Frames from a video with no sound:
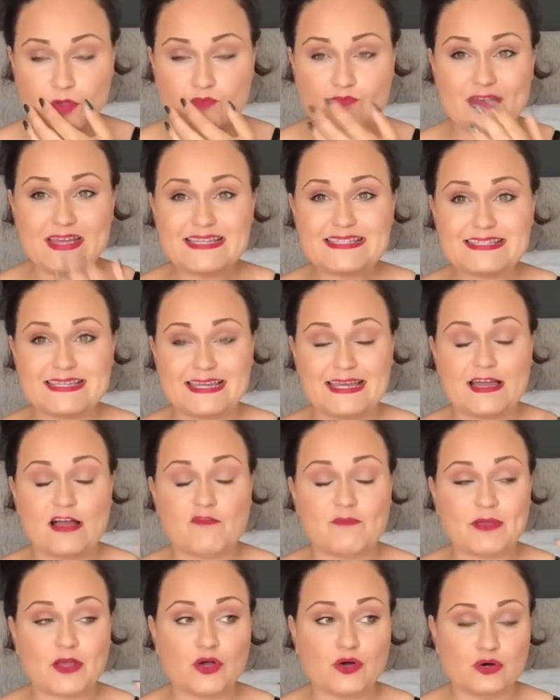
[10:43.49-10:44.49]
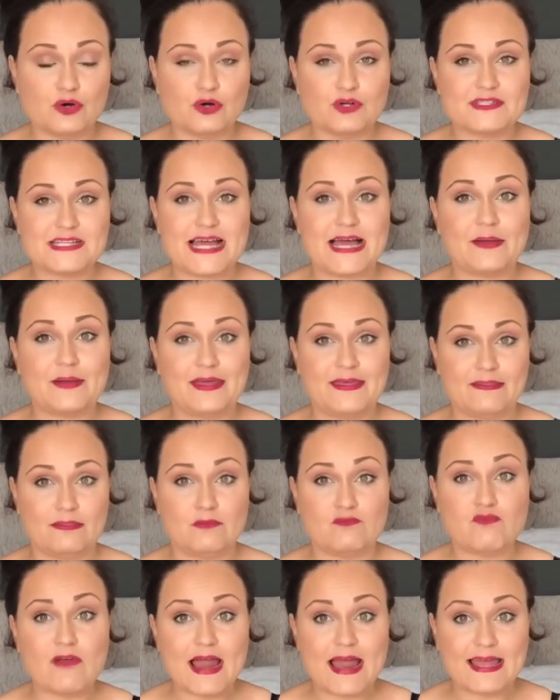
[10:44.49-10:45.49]
recently I've been caught out in
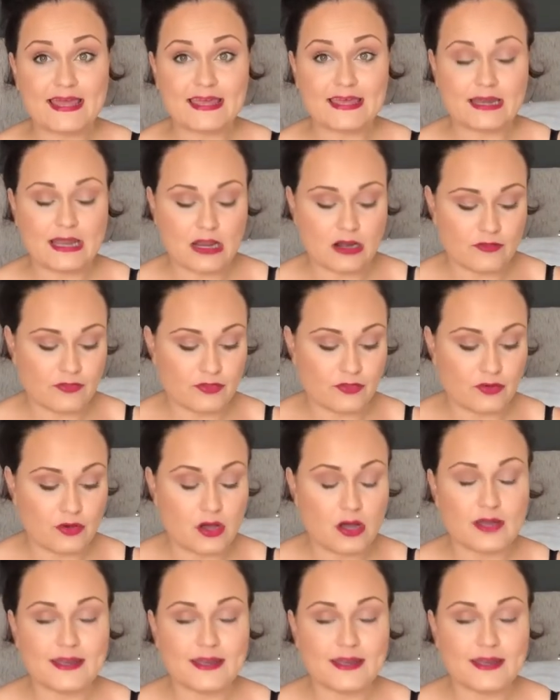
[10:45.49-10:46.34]
the rain and I thought,